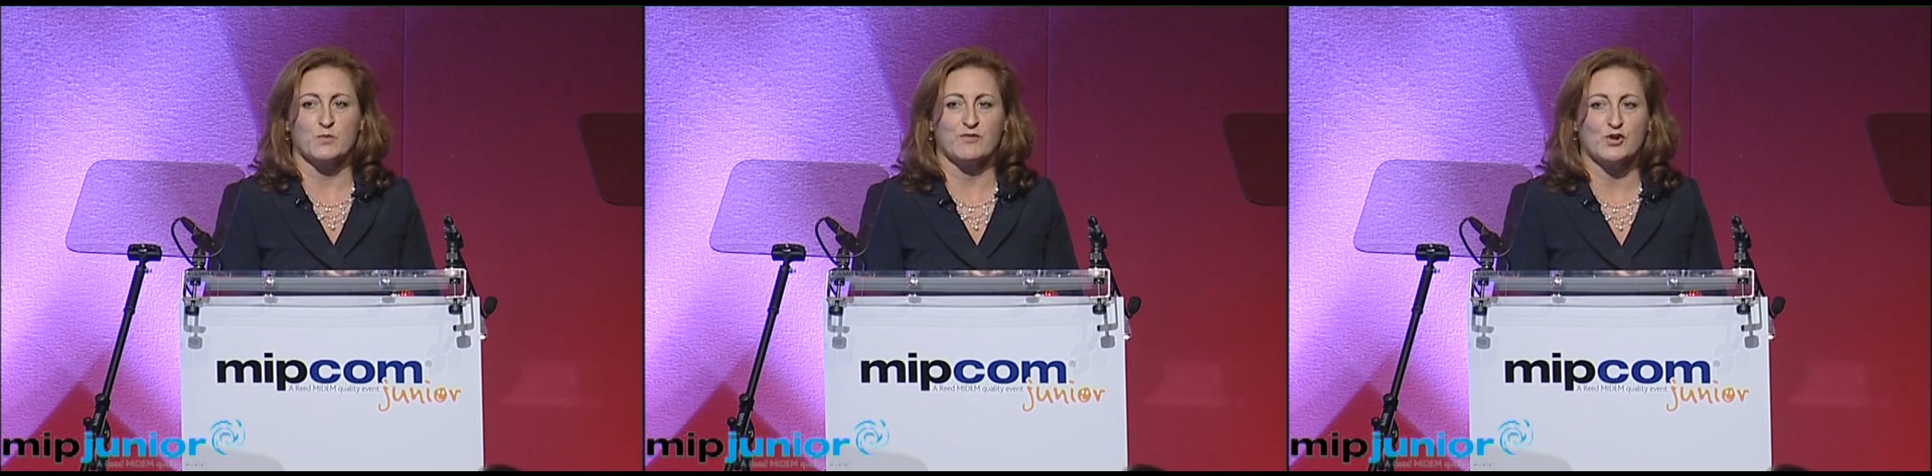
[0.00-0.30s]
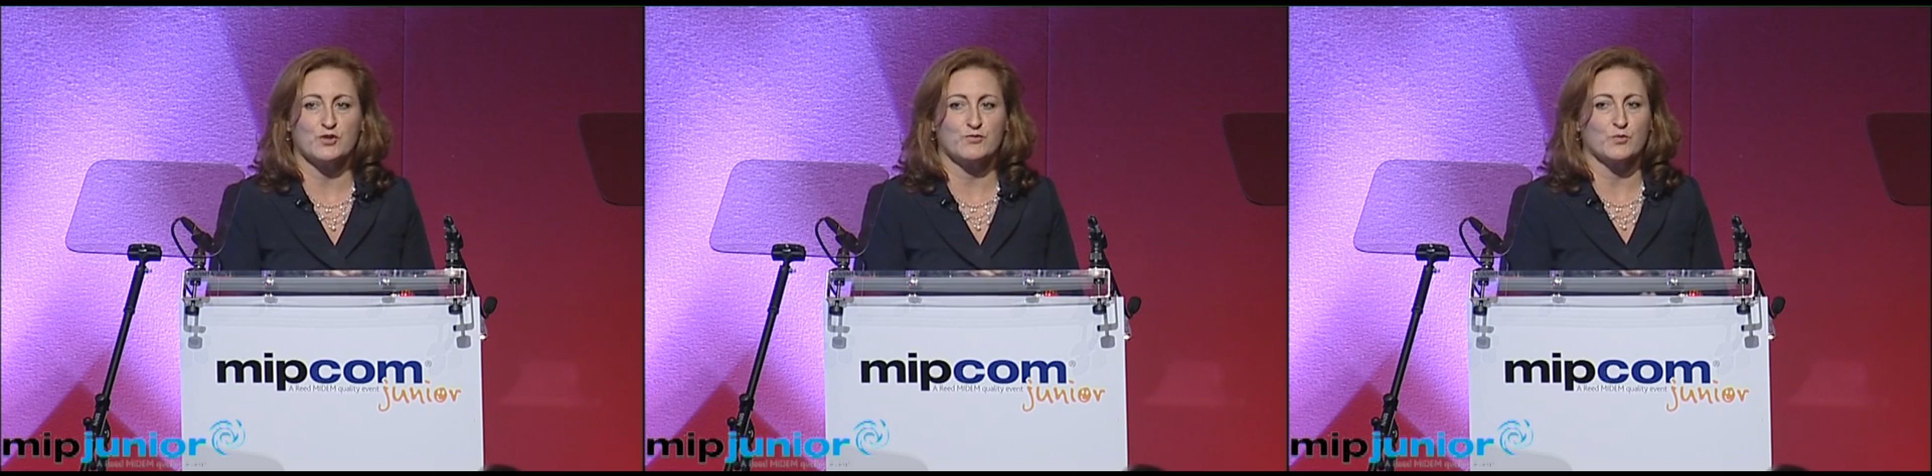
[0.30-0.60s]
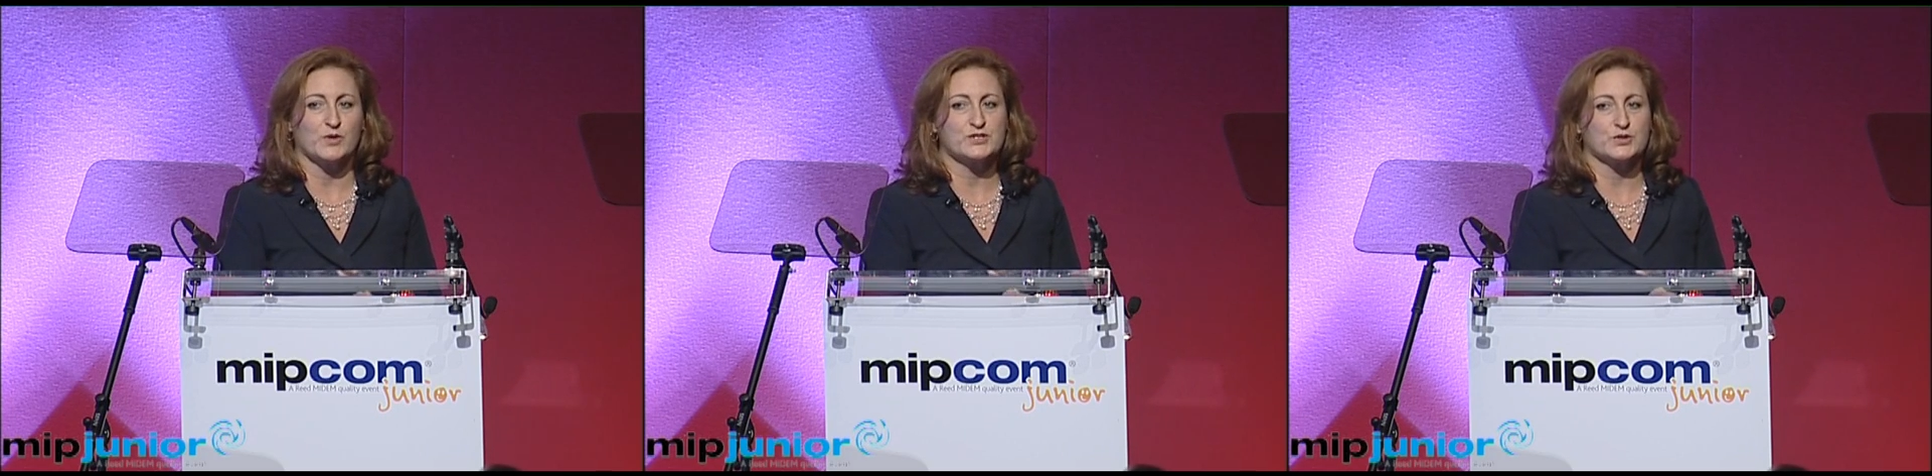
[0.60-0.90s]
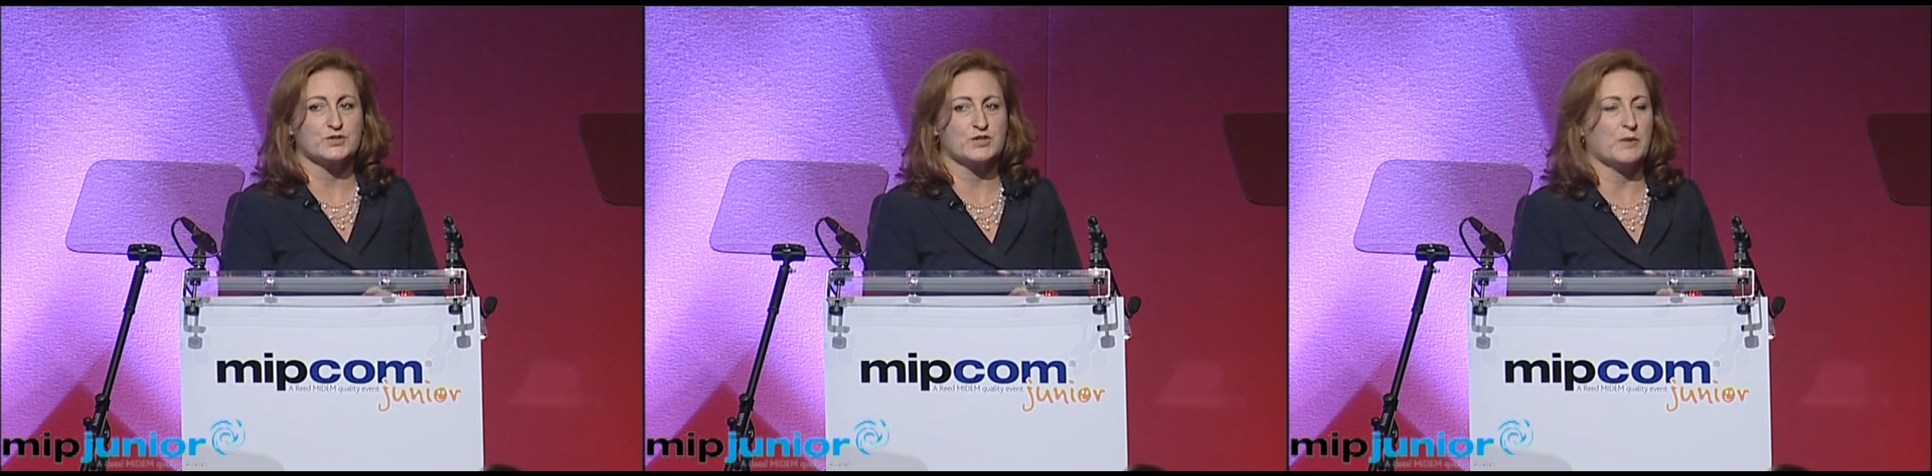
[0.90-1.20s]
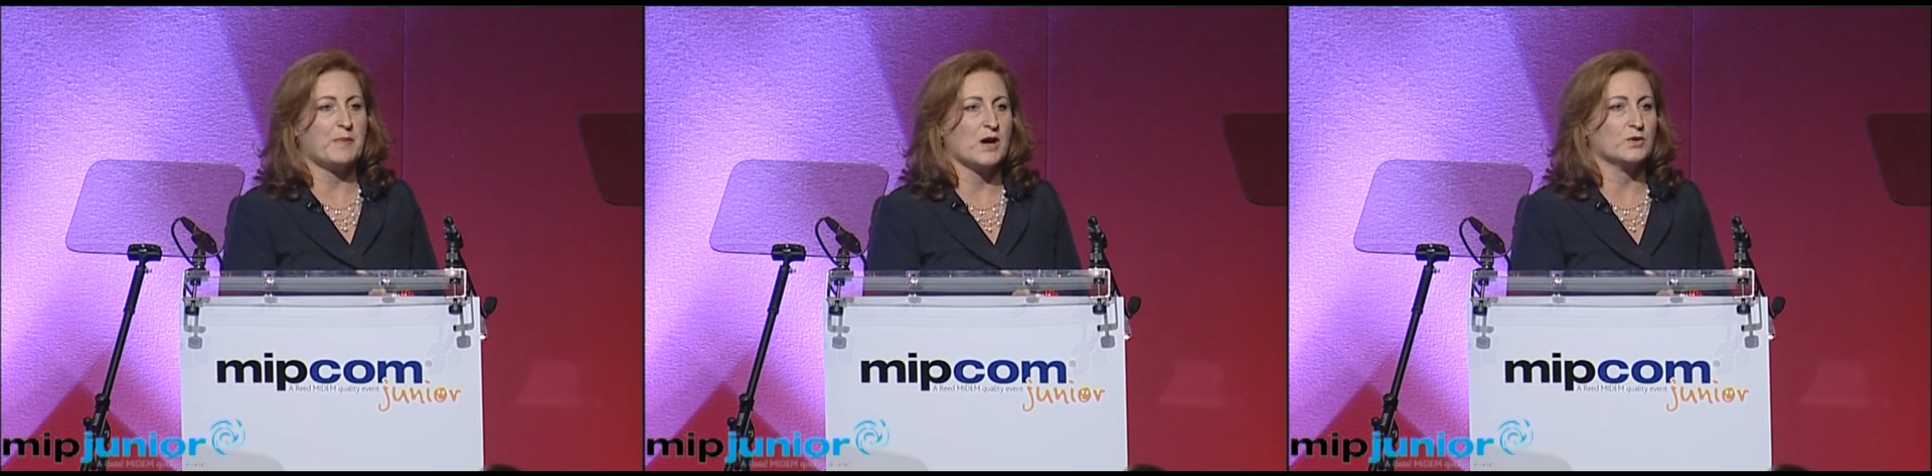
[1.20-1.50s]
we've heard from research
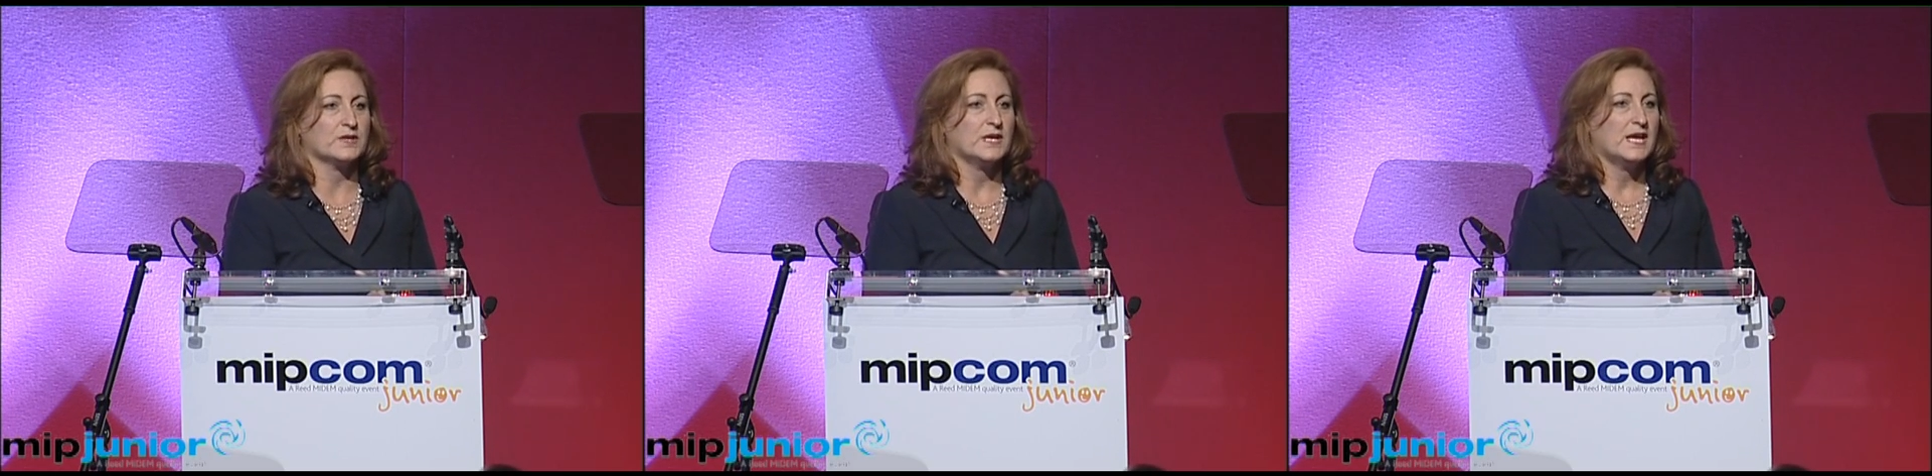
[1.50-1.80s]
about